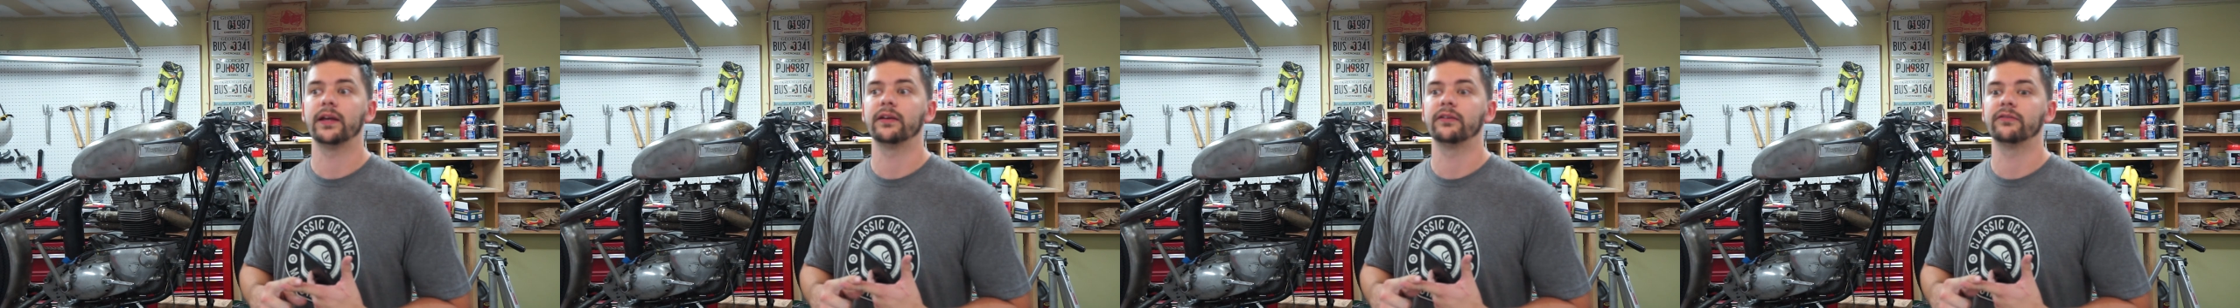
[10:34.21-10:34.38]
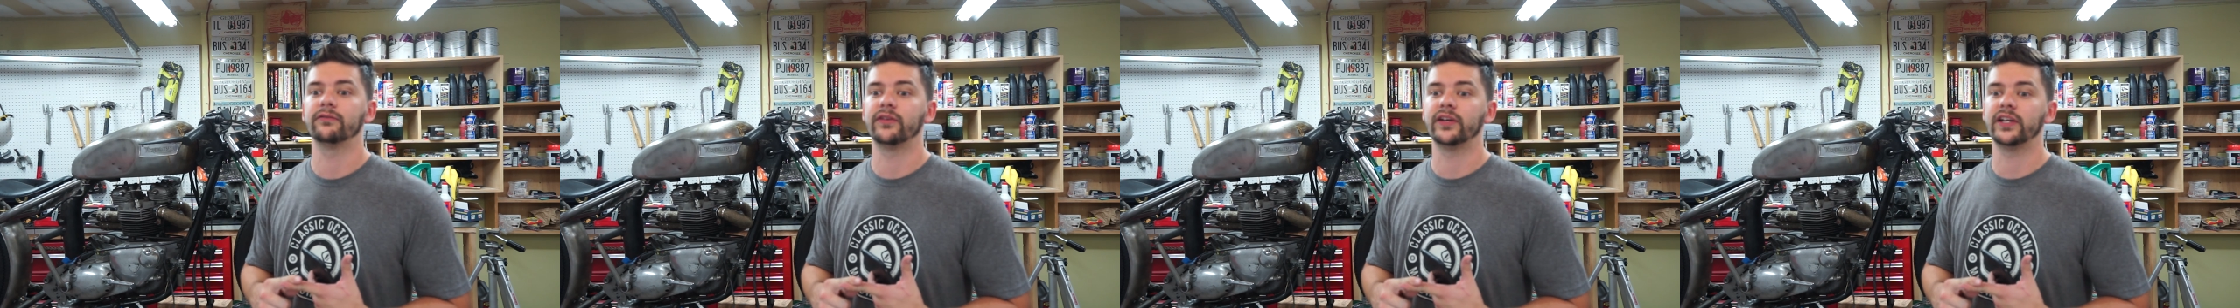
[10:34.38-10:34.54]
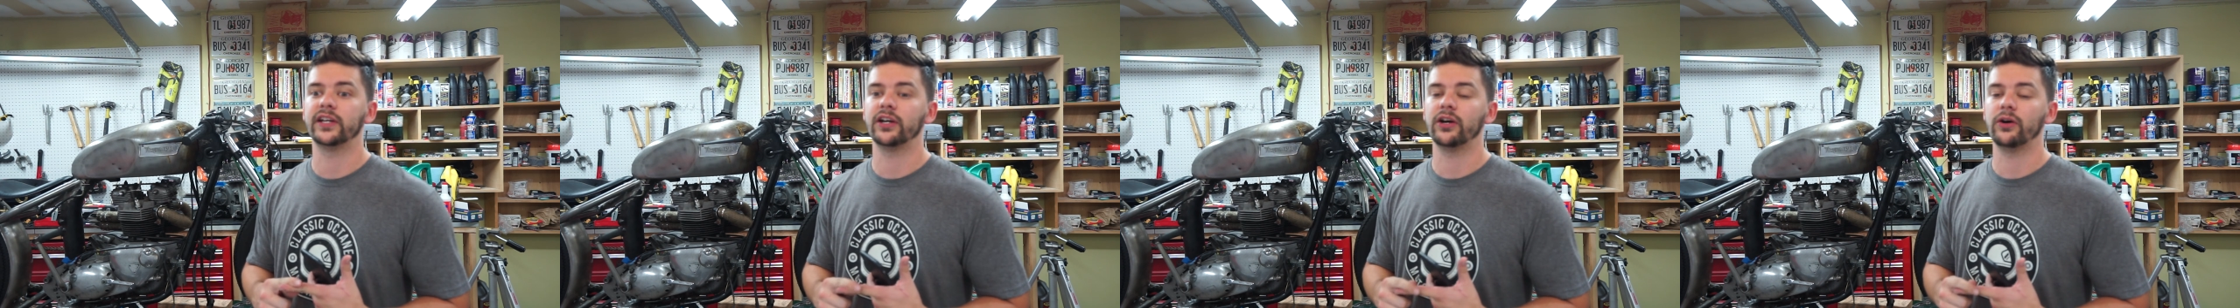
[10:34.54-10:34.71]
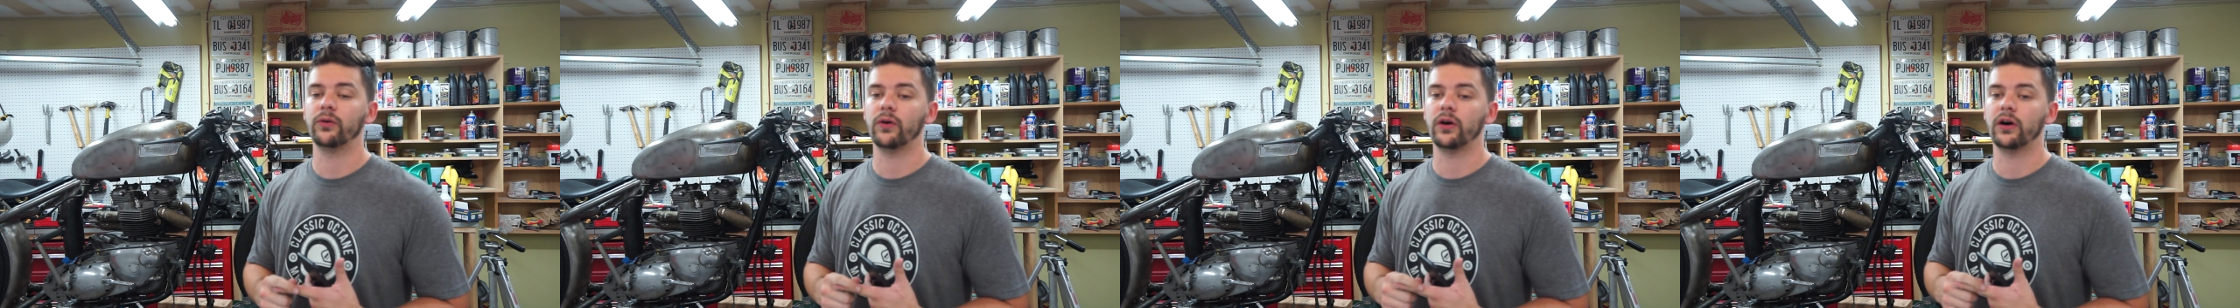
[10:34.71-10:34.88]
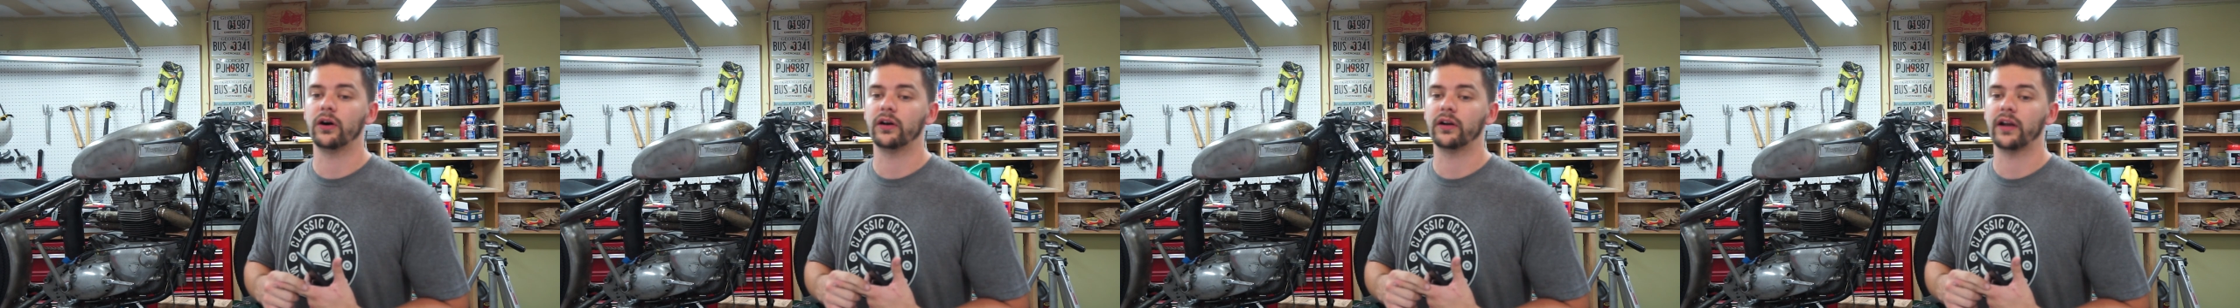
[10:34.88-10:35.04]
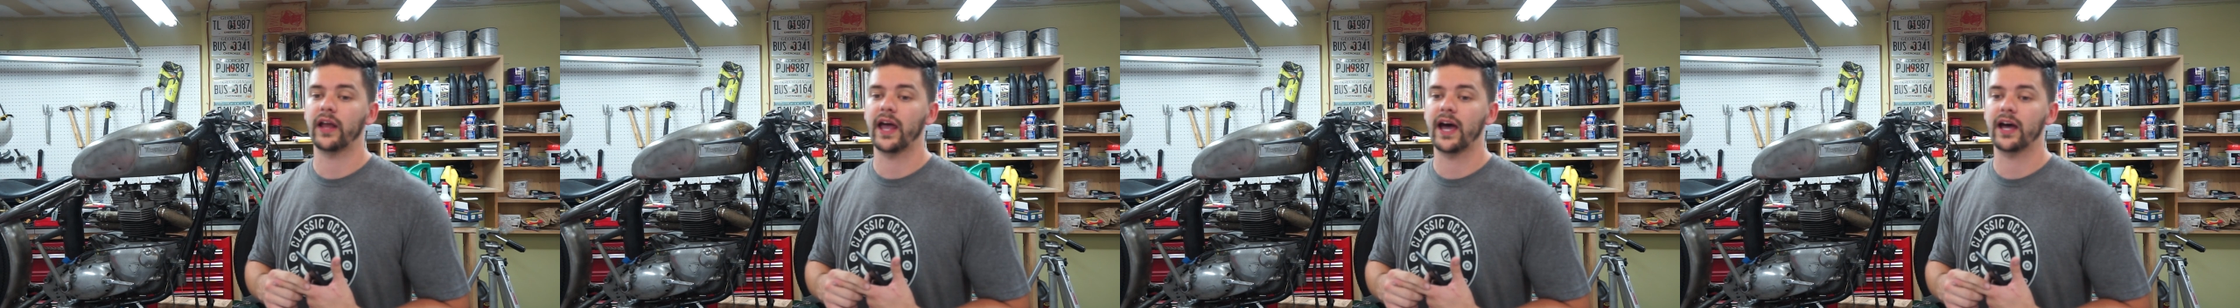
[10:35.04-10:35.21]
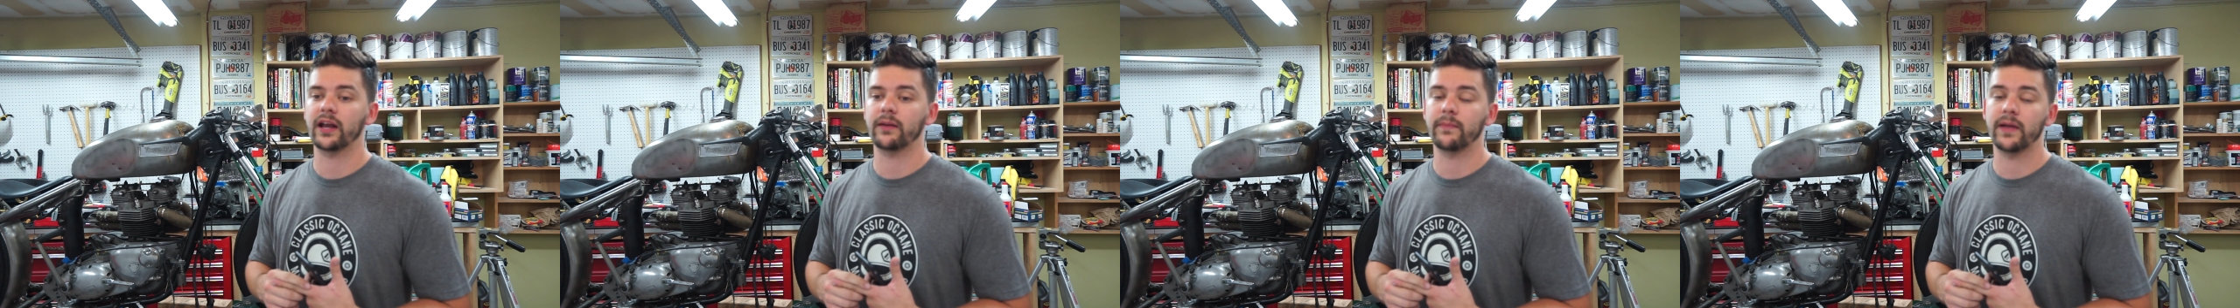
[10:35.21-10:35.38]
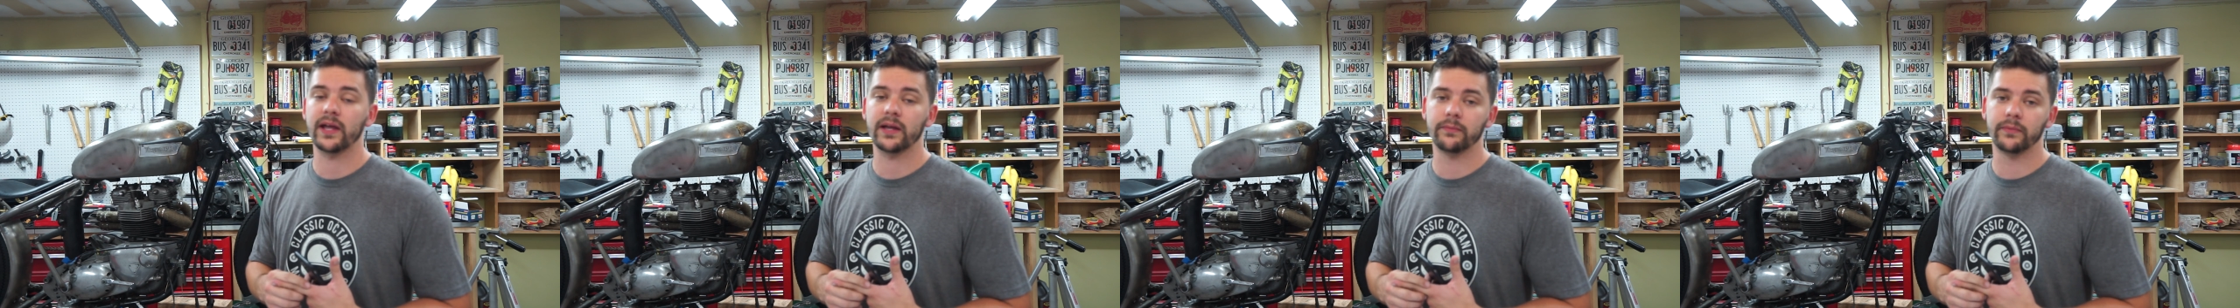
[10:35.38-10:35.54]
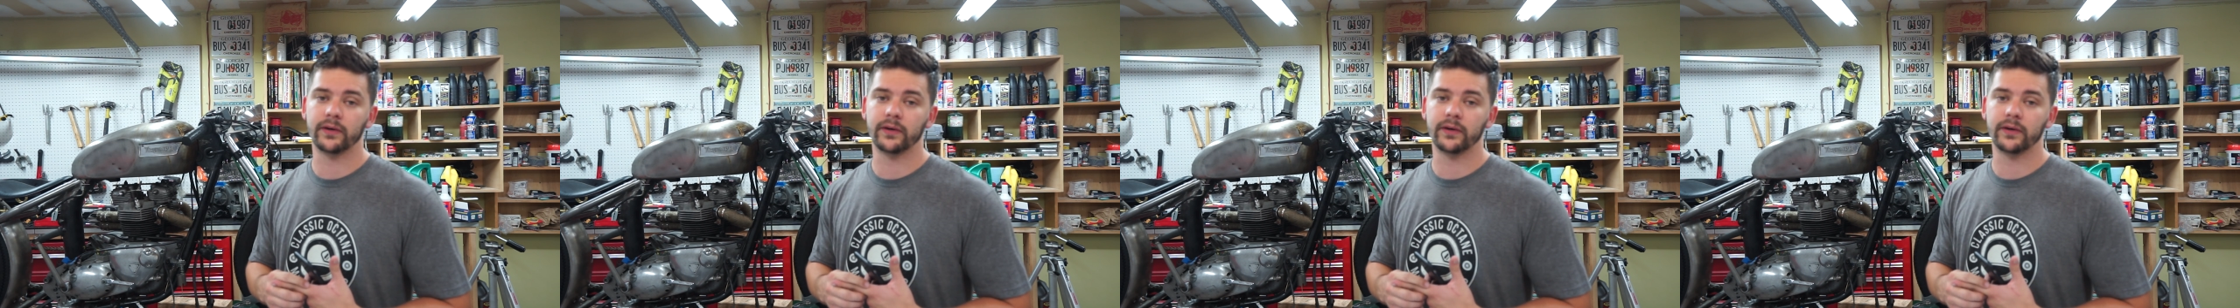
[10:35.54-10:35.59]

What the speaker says: video on how to make